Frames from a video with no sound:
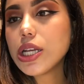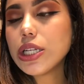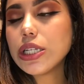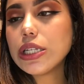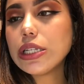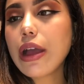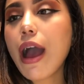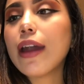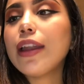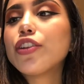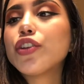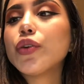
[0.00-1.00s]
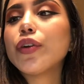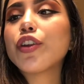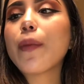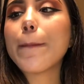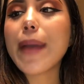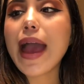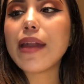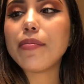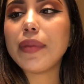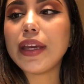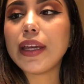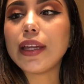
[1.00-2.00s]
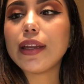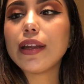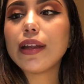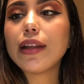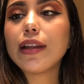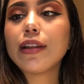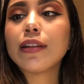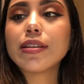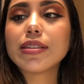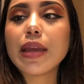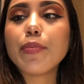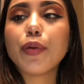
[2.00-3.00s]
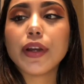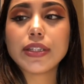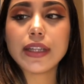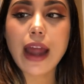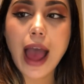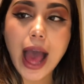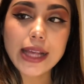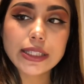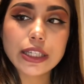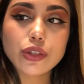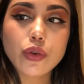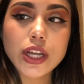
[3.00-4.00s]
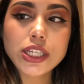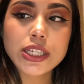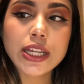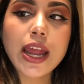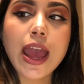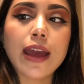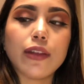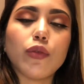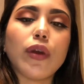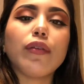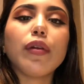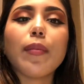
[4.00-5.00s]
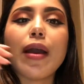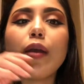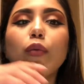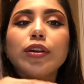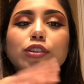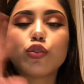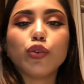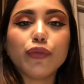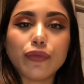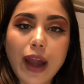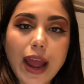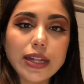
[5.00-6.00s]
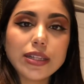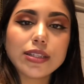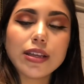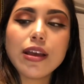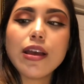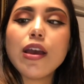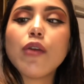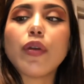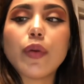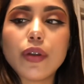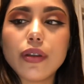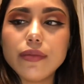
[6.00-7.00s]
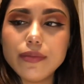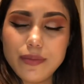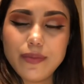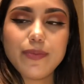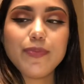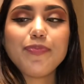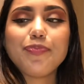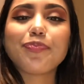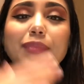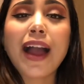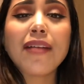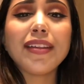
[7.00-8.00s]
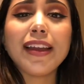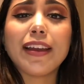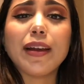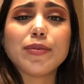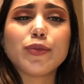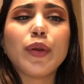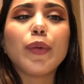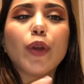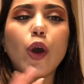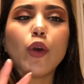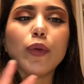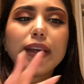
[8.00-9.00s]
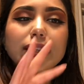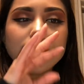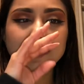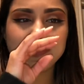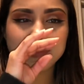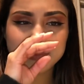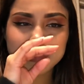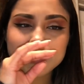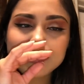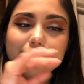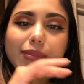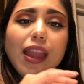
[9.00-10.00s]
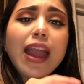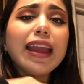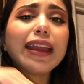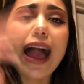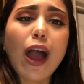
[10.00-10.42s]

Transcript: Uh, how did you and your man meet? The same person asked this question, and the way we met was through friends. We would I have the hiccups. We would always hang